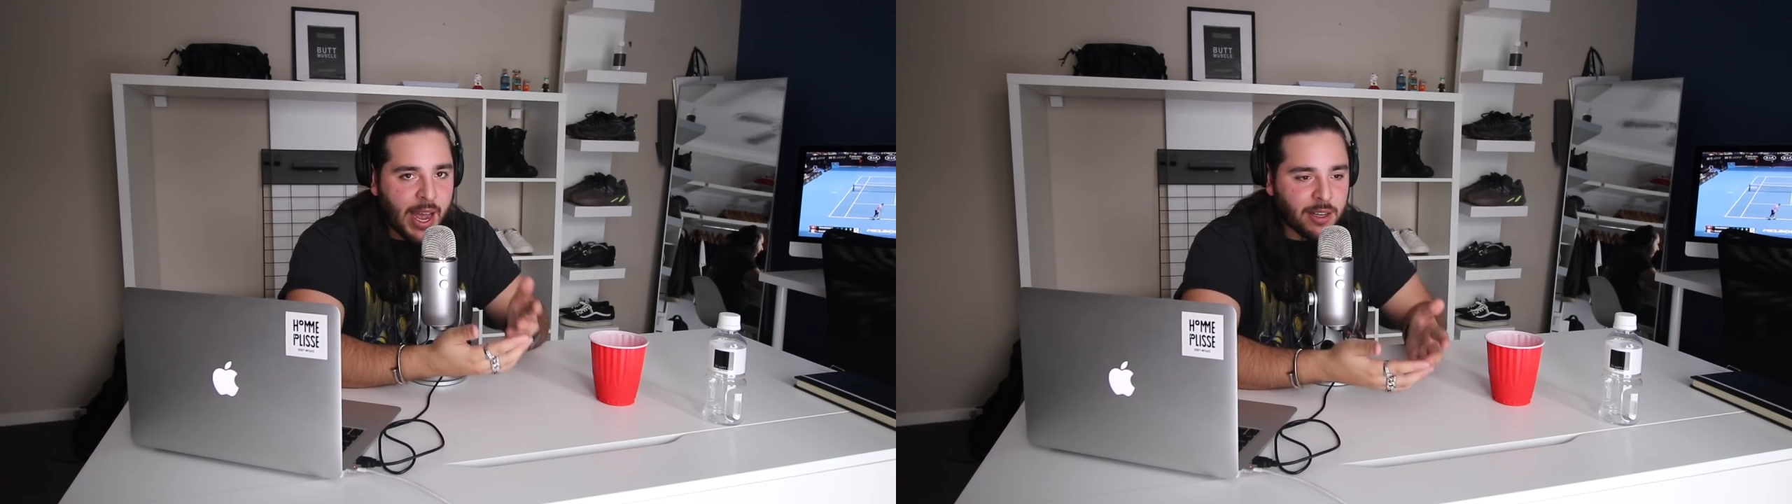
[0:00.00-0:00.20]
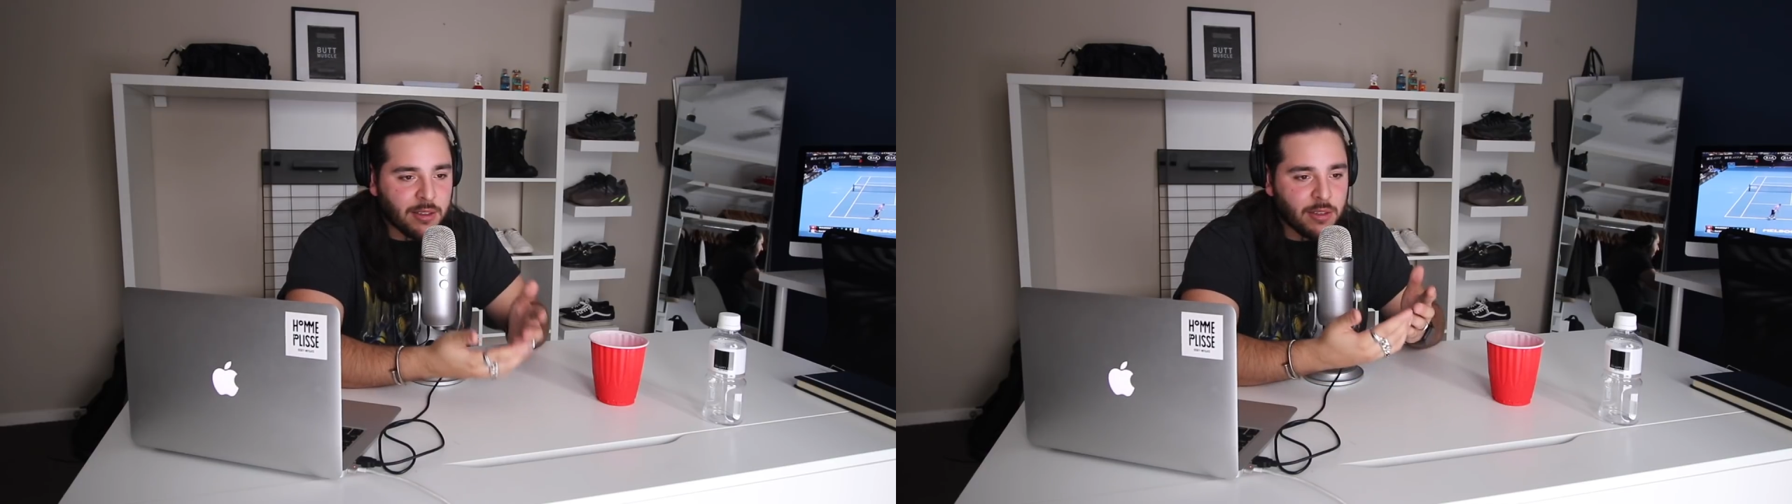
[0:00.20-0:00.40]

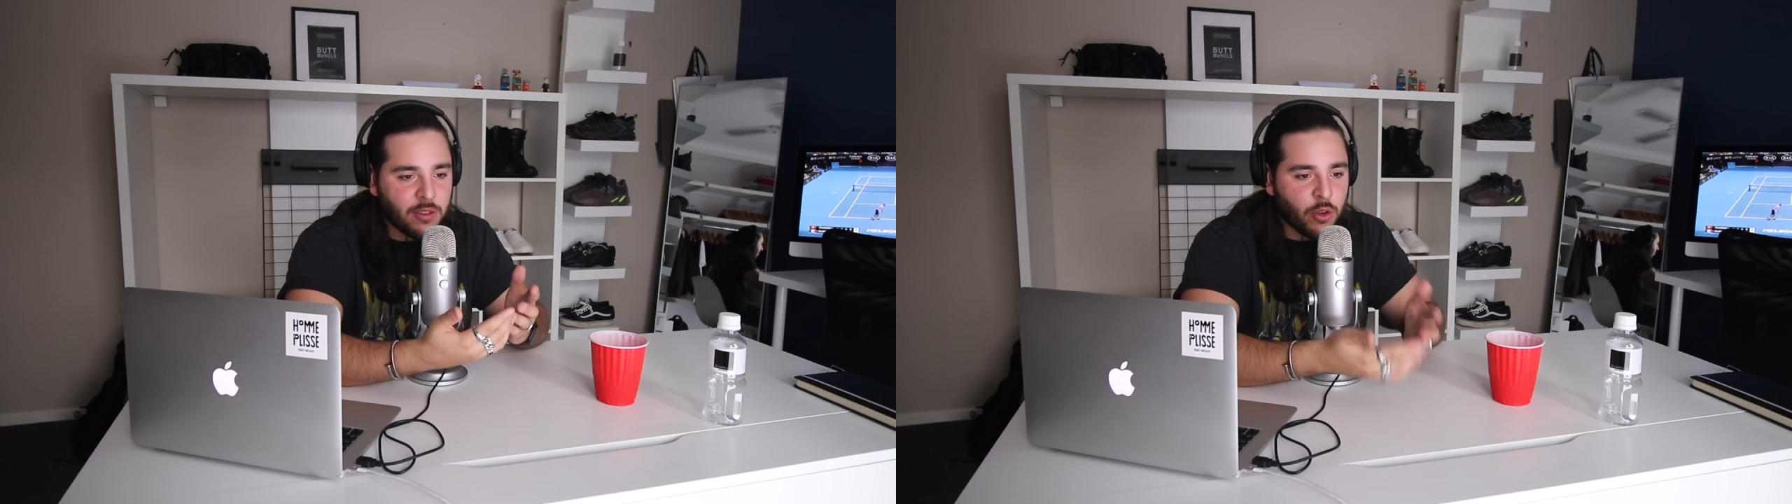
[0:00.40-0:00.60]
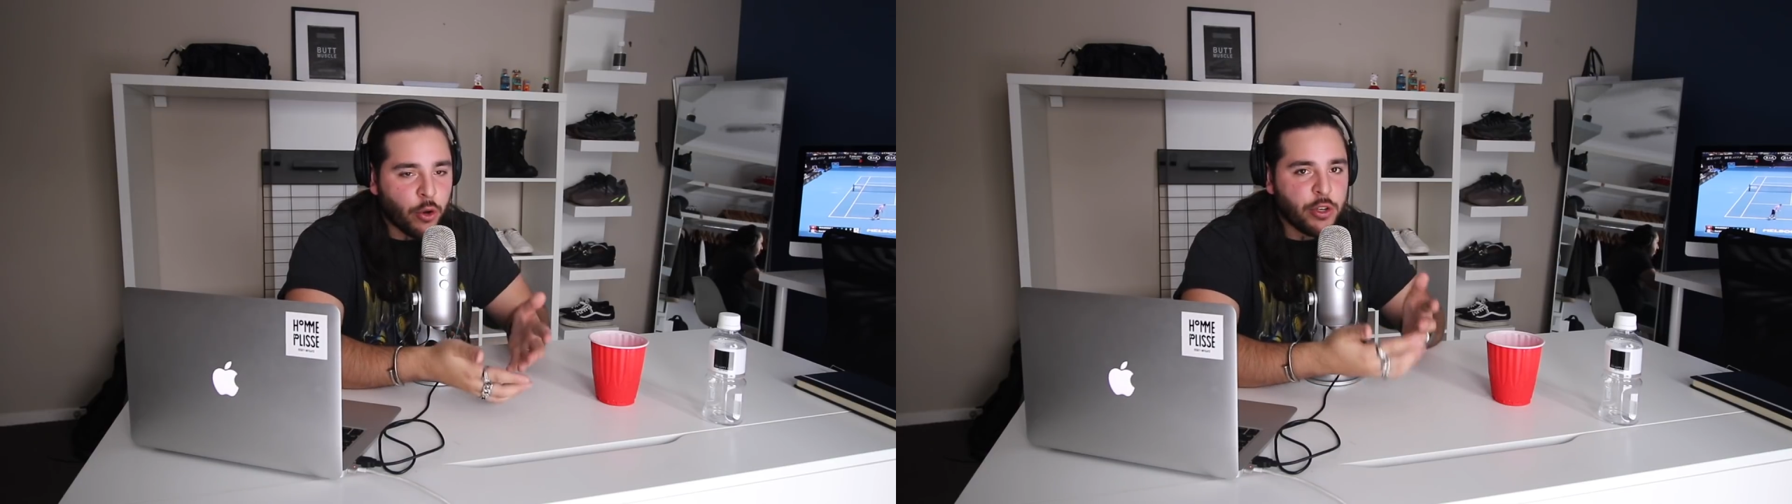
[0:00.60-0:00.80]
act
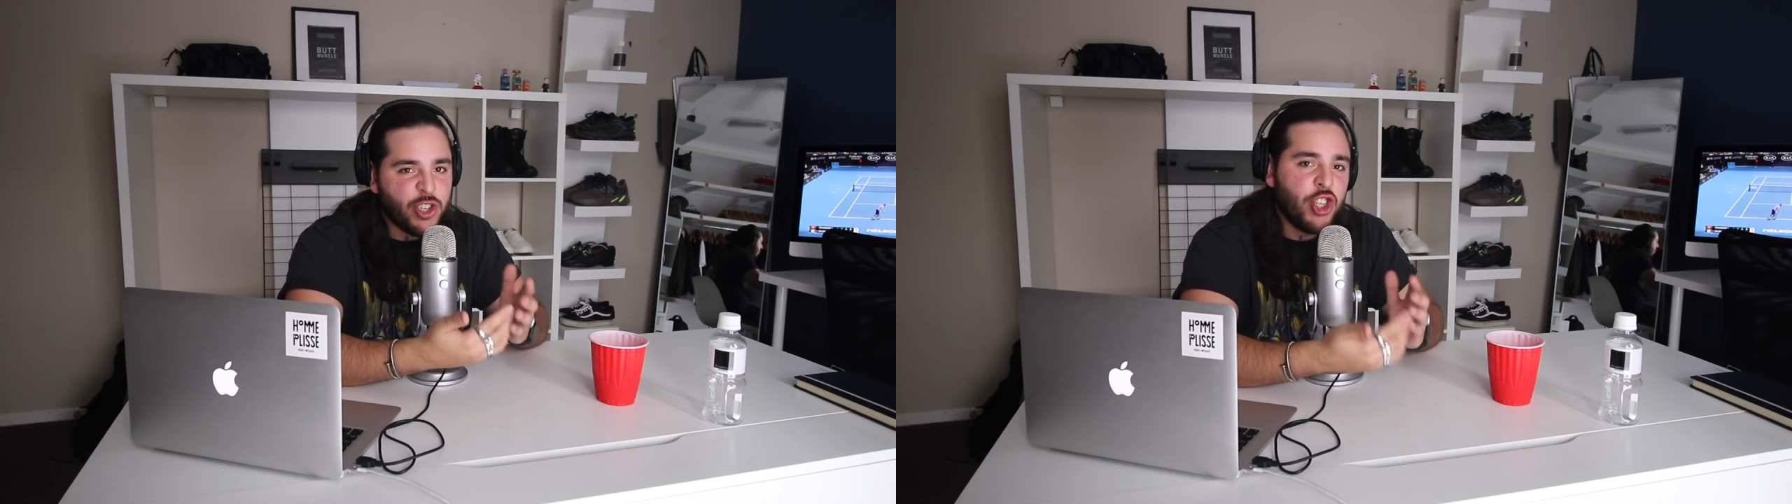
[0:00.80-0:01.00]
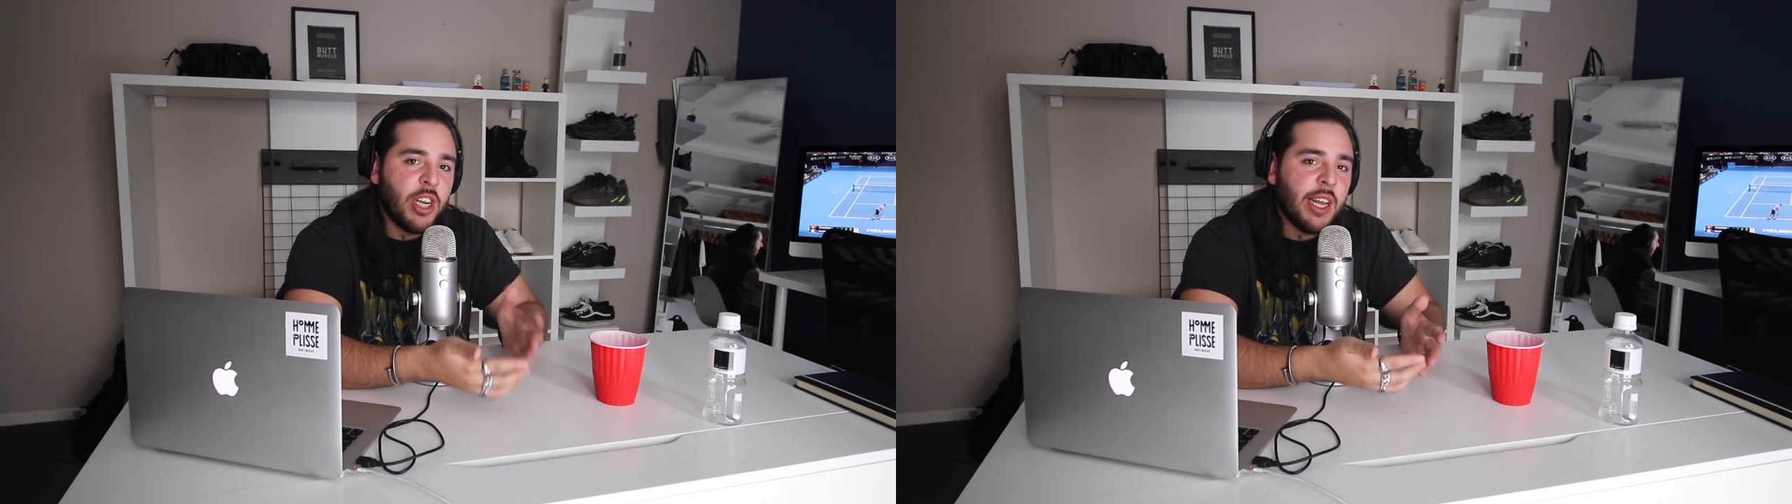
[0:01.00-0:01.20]
so
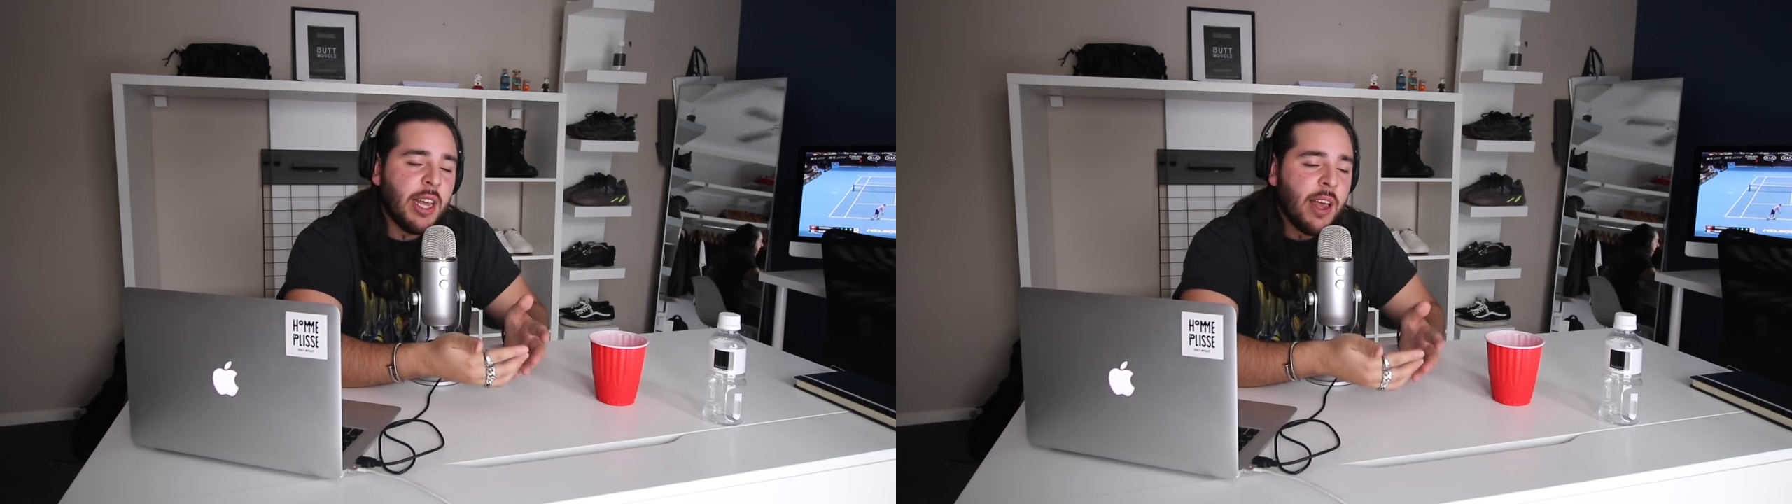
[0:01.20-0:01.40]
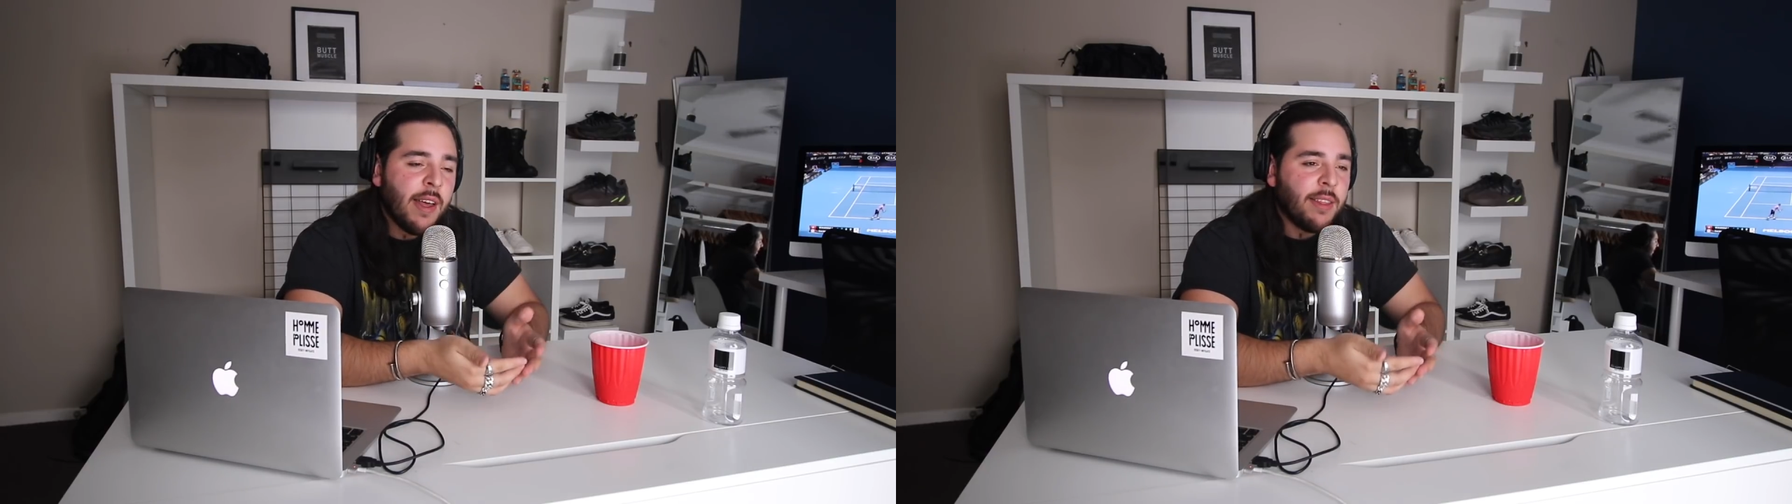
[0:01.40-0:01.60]
shitty.